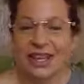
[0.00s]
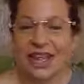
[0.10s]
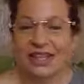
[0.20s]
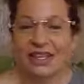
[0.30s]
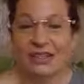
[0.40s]

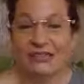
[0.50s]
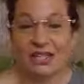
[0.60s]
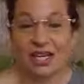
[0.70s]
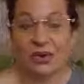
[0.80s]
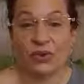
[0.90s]
I love
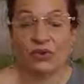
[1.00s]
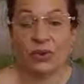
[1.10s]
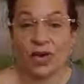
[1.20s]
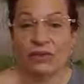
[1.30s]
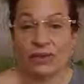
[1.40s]
Jen. Oh,
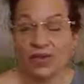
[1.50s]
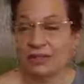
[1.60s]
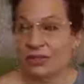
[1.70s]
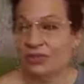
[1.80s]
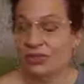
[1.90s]
we have like
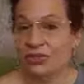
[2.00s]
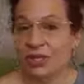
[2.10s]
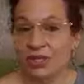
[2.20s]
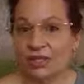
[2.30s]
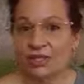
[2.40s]
several
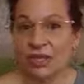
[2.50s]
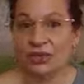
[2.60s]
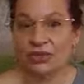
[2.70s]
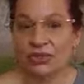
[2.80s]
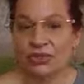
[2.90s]
Jen,
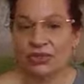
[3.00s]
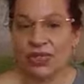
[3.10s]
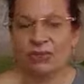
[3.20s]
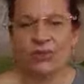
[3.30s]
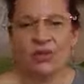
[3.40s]
Jennifers.
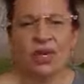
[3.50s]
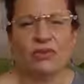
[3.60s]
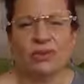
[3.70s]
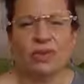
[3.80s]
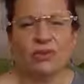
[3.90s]
Jen, mostly
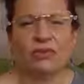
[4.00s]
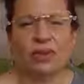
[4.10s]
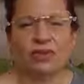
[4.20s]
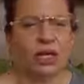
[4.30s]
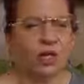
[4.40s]
everybody goes
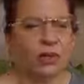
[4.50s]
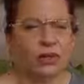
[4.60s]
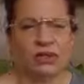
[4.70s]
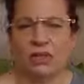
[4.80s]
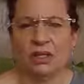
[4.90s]
by Jen.
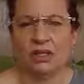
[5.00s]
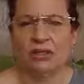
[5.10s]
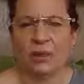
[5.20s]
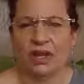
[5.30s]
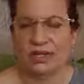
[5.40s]
Nobody really
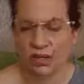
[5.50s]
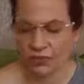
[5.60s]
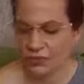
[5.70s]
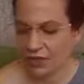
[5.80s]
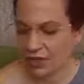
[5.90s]
goes by
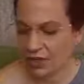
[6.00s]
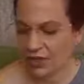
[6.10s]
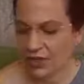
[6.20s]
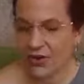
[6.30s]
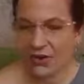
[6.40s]
Jennifer. So